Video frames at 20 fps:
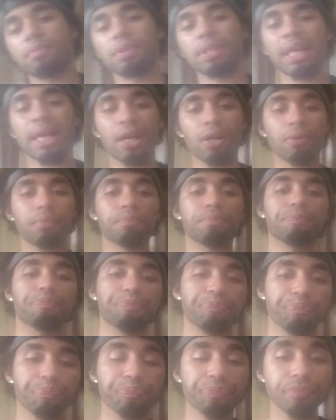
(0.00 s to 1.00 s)
Now,
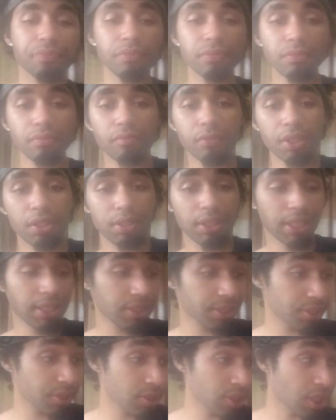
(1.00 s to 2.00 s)
like
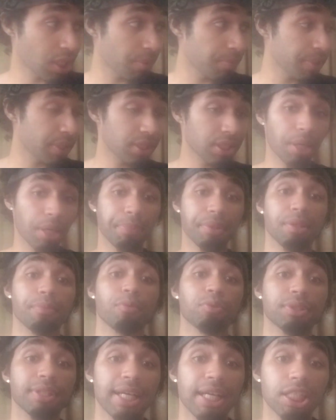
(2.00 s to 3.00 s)
I said, I may not be the
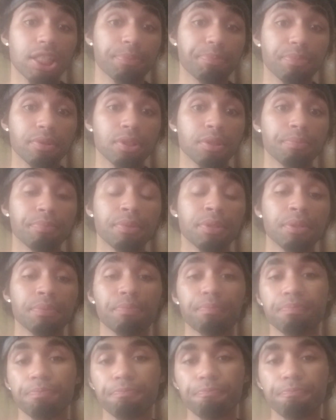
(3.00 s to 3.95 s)
most expert, but